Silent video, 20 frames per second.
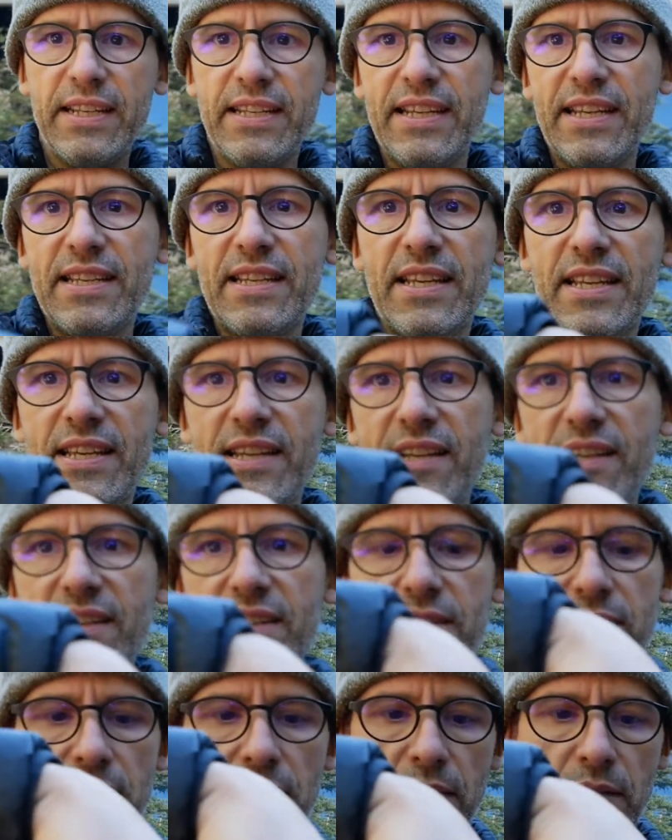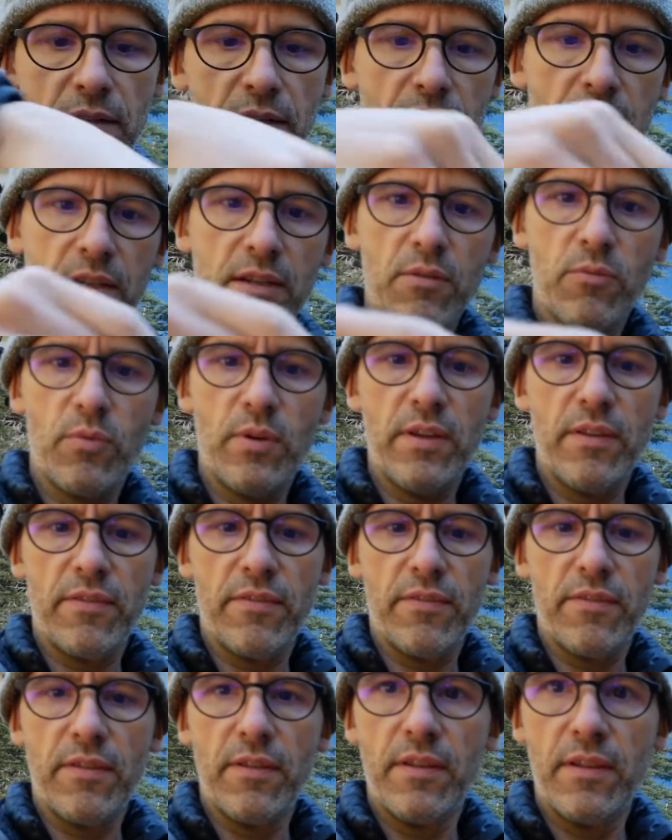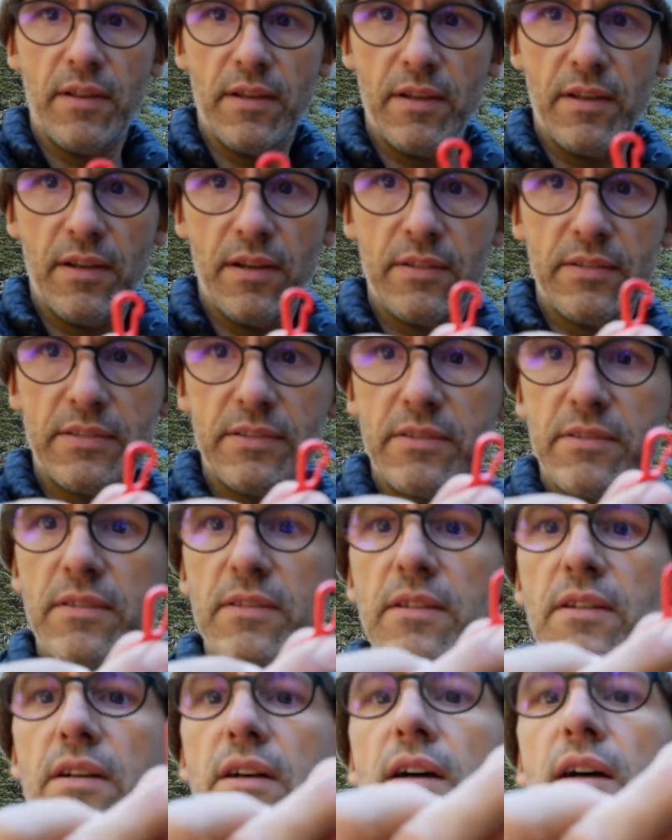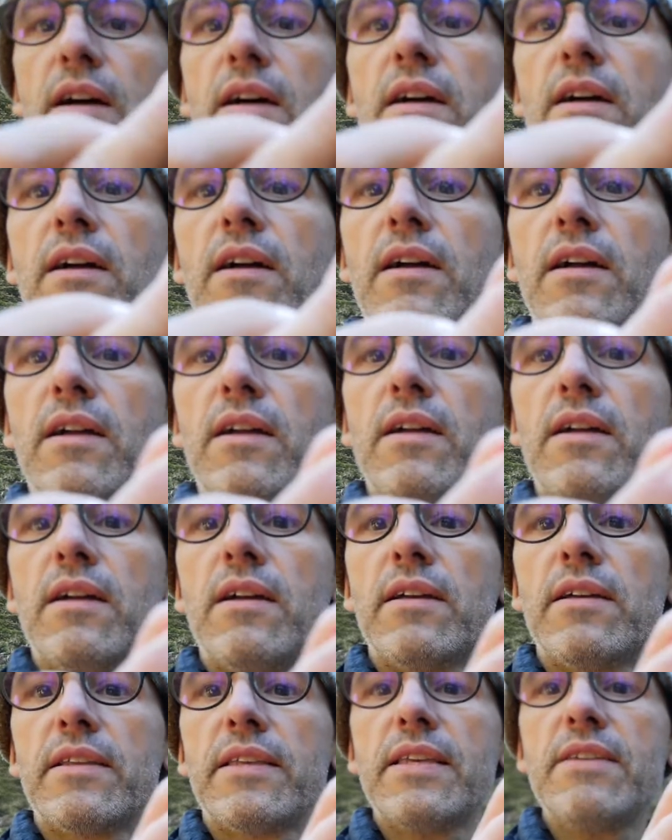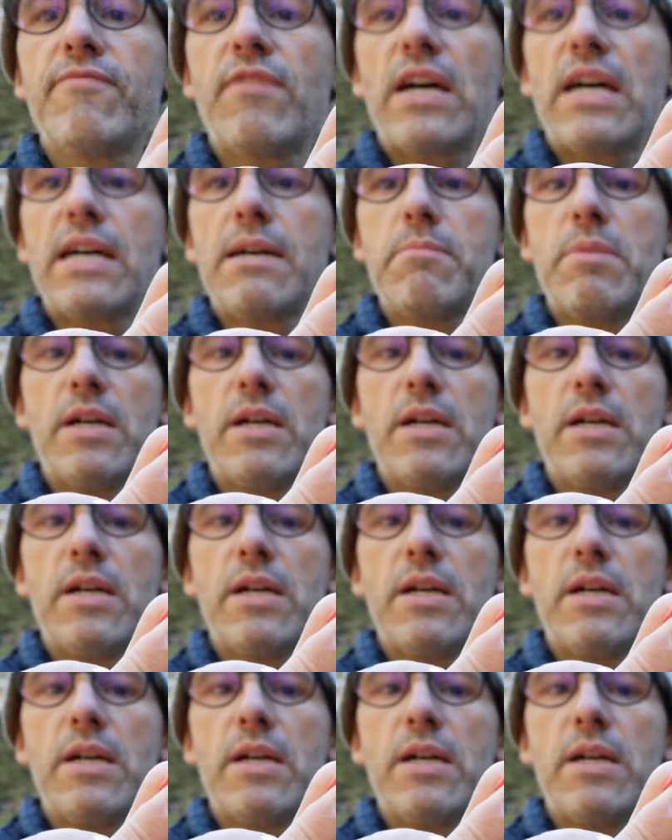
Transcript: in here with a little keychain